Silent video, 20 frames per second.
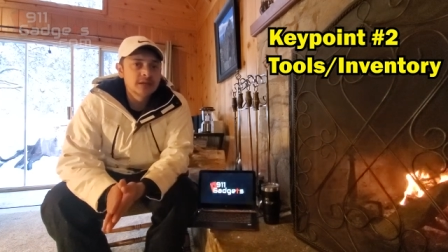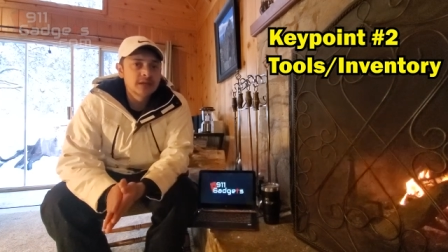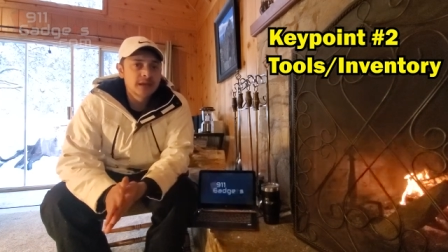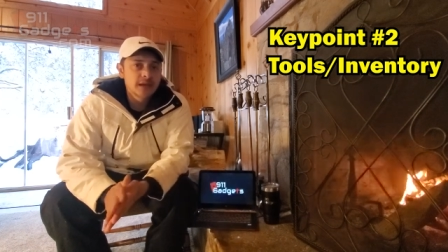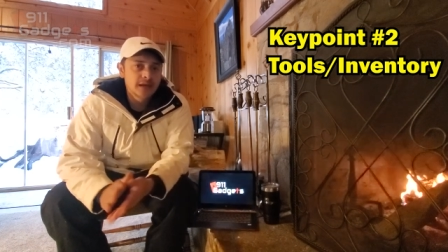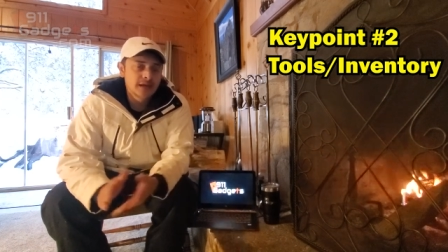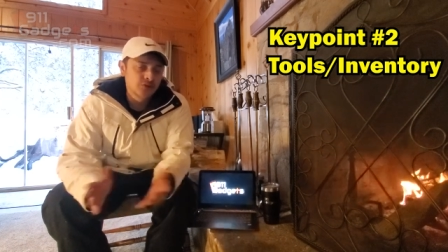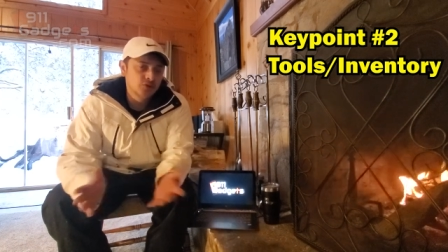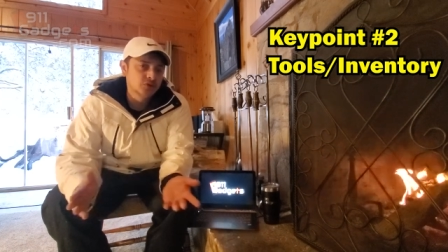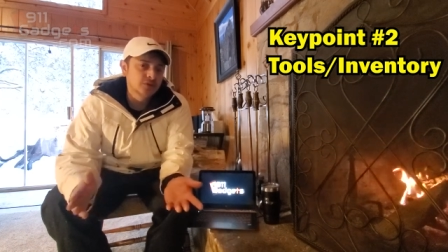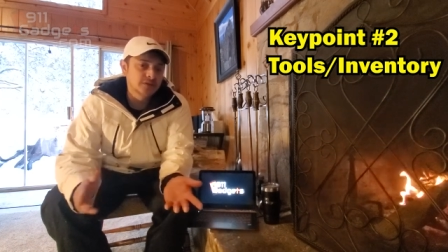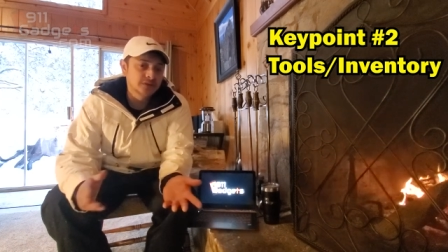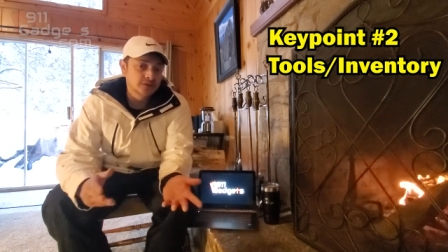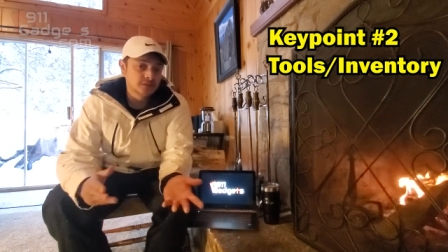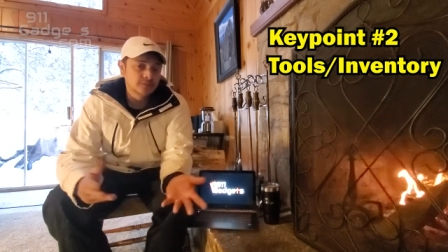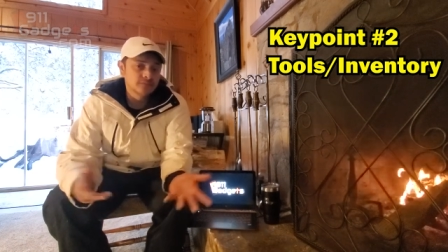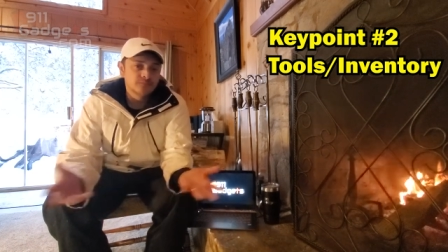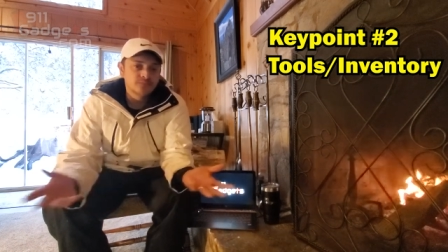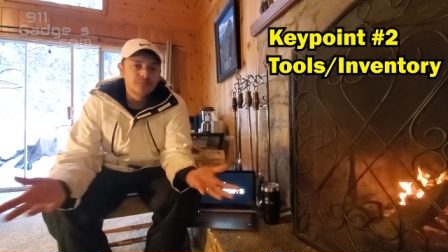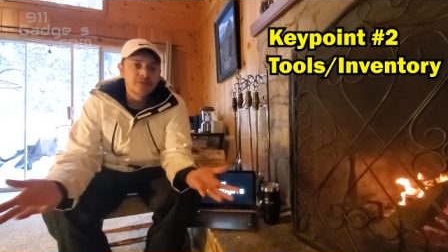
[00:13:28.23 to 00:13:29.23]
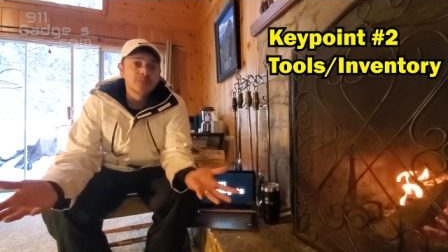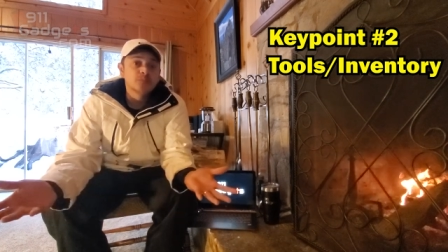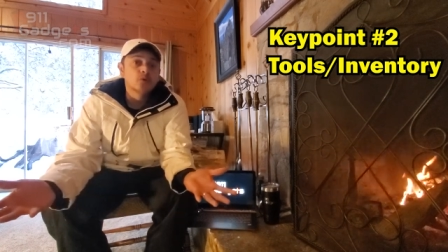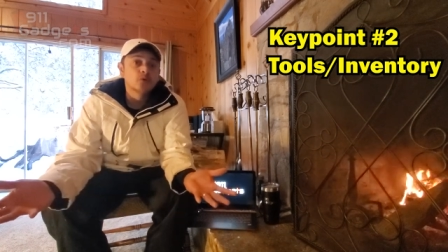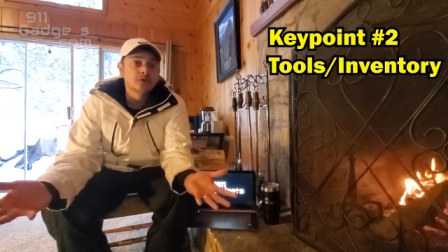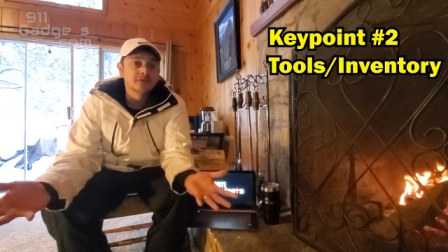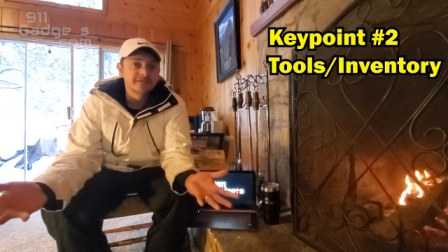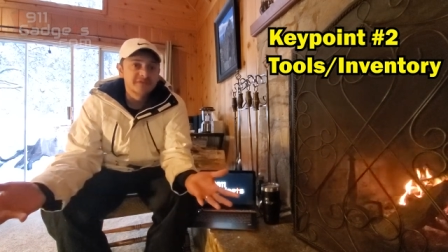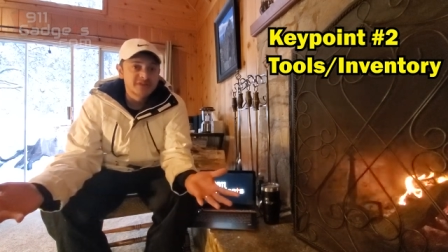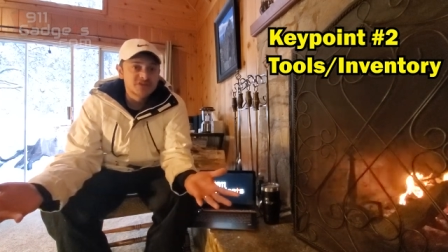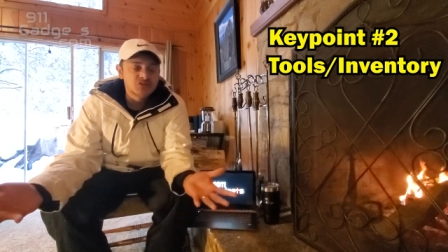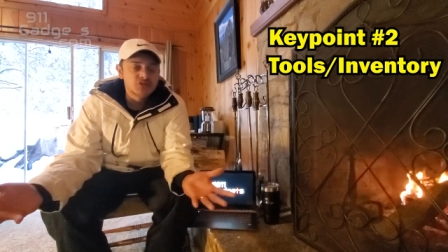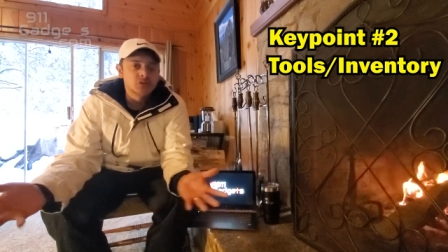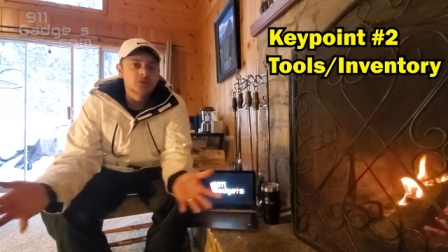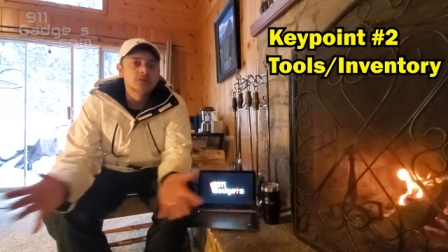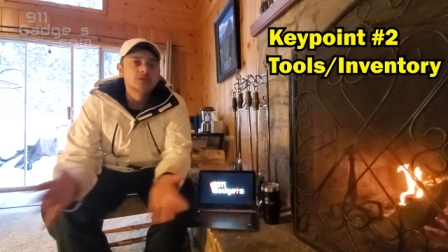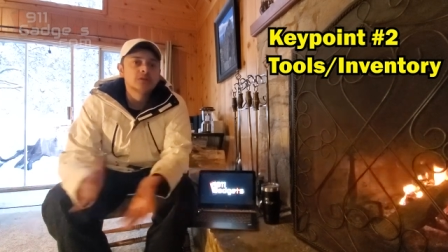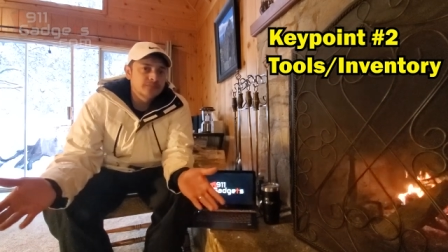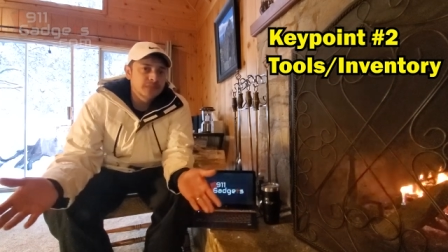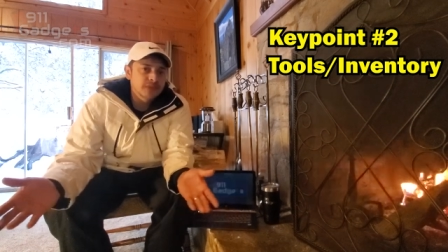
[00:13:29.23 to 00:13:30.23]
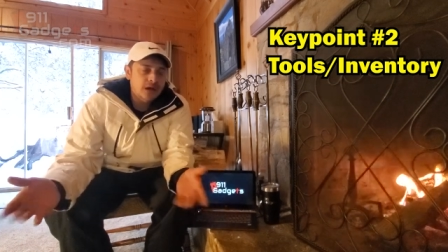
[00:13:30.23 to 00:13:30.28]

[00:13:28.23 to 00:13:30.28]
and you can be more official.